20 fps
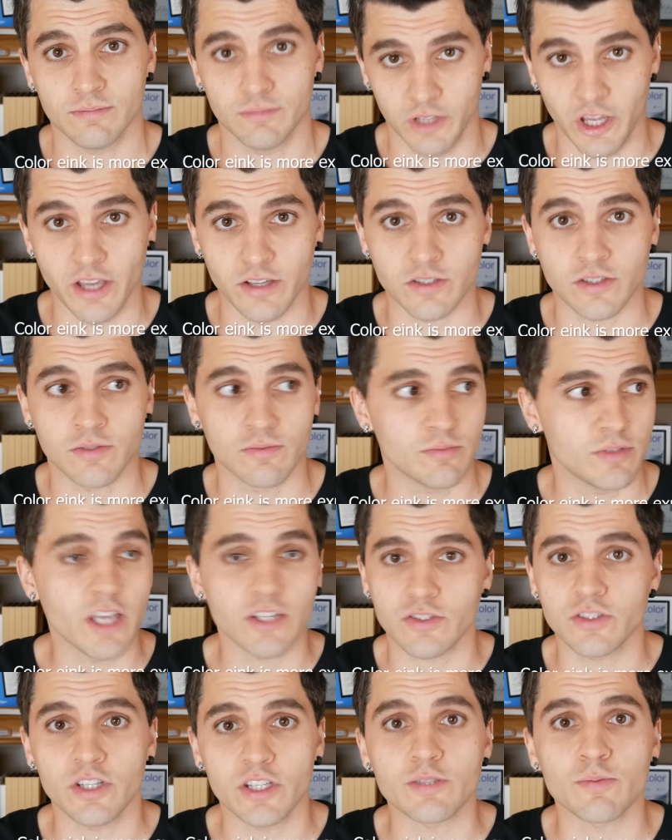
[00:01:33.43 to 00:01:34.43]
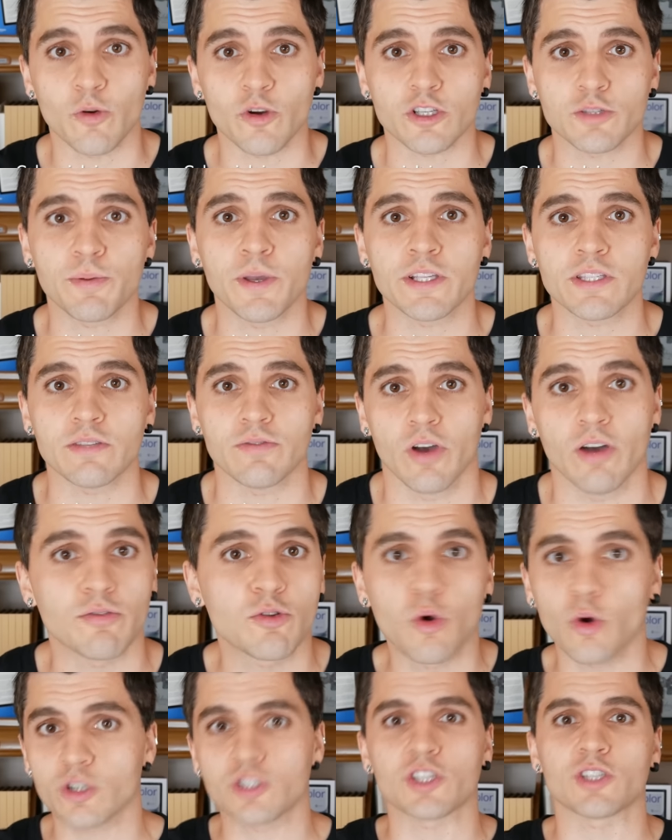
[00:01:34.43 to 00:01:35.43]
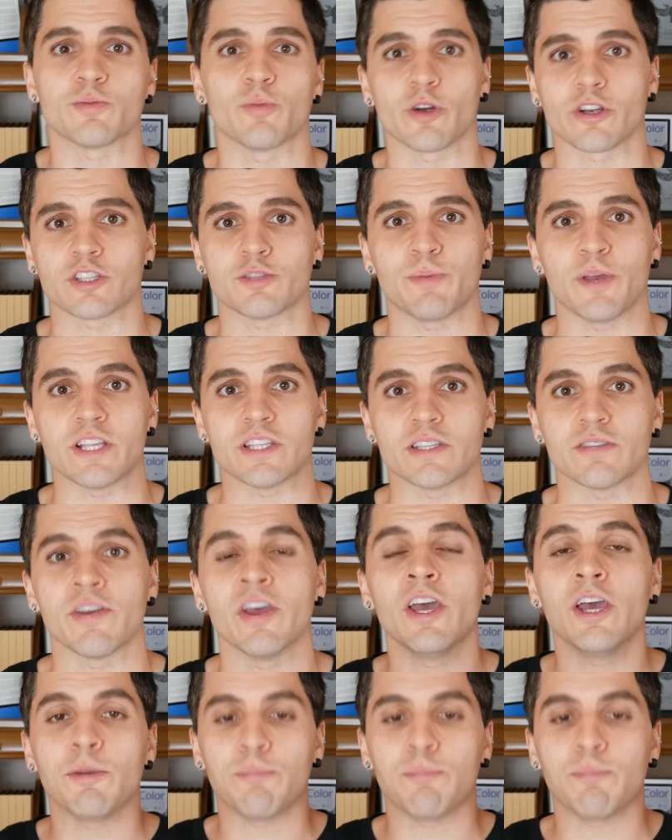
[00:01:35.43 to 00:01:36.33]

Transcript: Yes, it is more expensive. Of course it's more expensive,